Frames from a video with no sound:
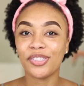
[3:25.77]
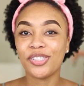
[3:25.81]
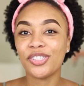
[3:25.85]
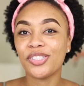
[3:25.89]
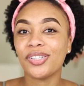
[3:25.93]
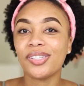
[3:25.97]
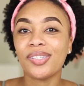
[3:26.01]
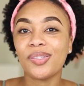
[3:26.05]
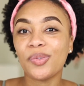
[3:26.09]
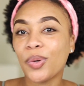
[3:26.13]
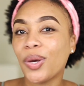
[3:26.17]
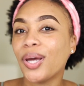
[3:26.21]
I
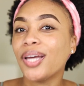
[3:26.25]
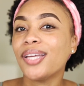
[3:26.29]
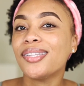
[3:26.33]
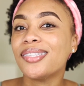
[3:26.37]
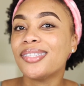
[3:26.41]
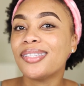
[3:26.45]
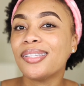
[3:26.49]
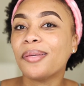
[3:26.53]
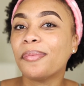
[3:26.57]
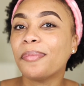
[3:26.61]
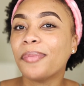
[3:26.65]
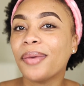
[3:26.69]
just want to
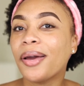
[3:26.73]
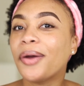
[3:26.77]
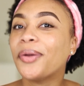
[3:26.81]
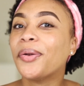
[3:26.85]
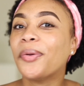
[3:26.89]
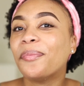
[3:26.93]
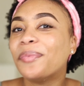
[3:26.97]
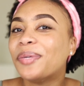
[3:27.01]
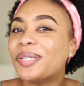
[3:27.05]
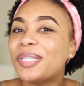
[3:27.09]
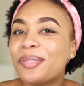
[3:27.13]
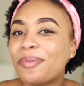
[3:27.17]
see me
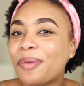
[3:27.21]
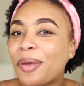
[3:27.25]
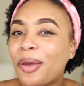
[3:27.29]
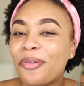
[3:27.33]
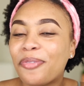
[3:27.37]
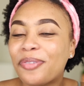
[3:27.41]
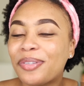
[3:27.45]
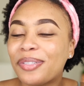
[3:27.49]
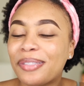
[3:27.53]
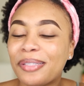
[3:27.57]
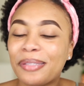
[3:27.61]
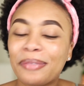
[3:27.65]
and miss
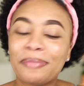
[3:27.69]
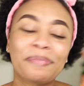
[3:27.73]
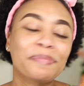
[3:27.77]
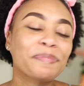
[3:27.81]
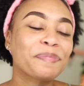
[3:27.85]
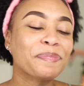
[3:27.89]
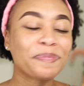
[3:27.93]
everything.